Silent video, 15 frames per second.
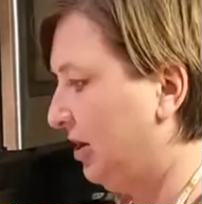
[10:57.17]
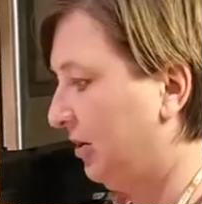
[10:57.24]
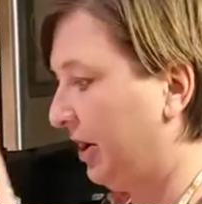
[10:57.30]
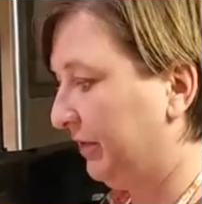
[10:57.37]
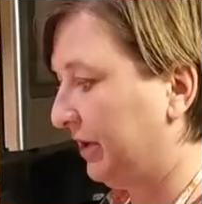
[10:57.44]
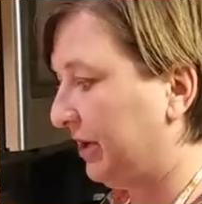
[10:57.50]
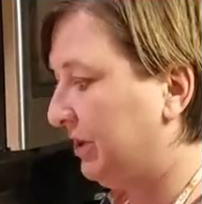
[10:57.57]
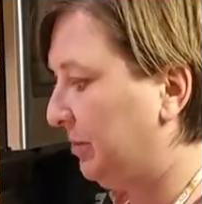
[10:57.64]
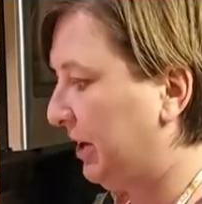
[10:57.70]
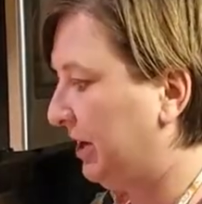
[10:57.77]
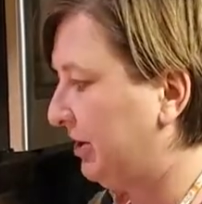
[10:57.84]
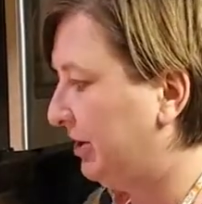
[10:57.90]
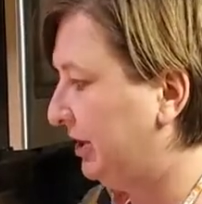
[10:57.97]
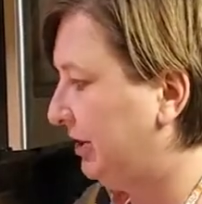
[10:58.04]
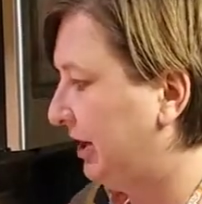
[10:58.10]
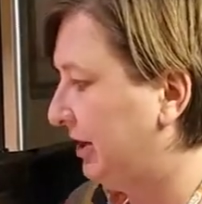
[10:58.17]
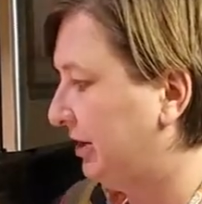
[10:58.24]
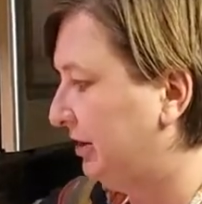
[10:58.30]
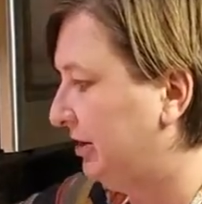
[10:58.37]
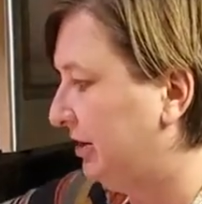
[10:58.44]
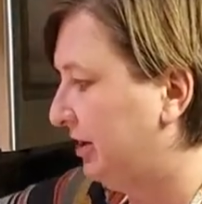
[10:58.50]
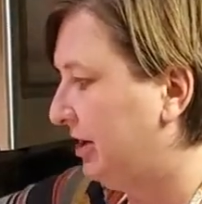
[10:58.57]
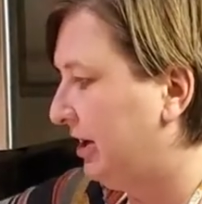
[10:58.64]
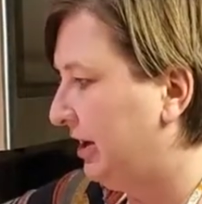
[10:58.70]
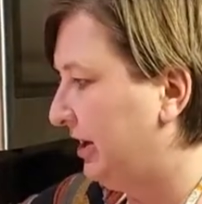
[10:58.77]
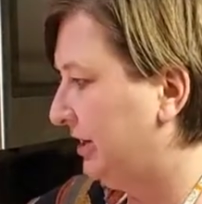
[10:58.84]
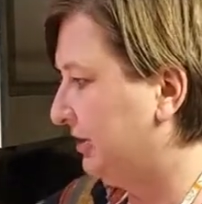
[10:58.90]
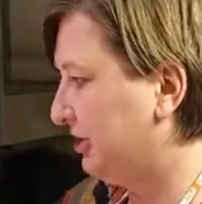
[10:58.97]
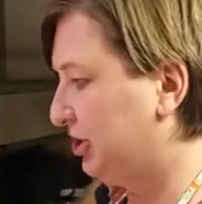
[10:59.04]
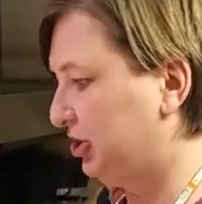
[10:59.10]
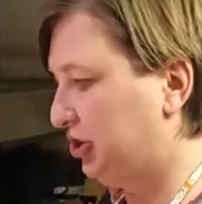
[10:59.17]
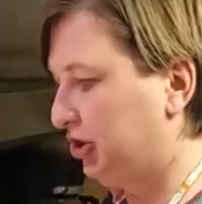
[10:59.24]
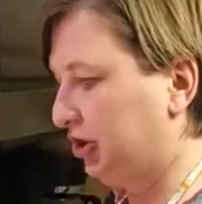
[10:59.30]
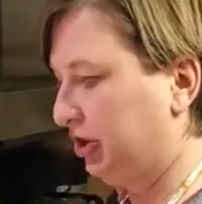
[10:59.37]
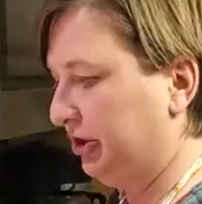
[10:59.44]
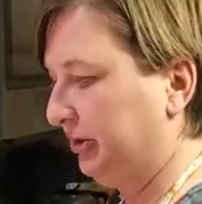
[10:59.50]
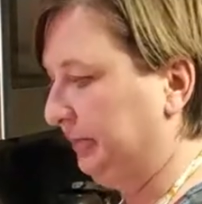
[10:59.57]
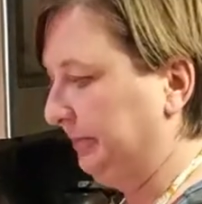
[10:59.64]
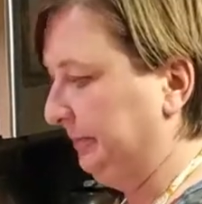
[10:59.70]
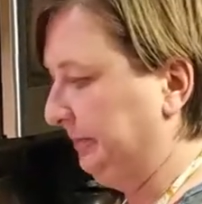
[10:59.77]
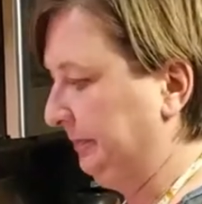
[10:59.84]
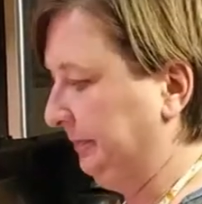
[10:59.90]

I've got the butter in there. Here's the sugar.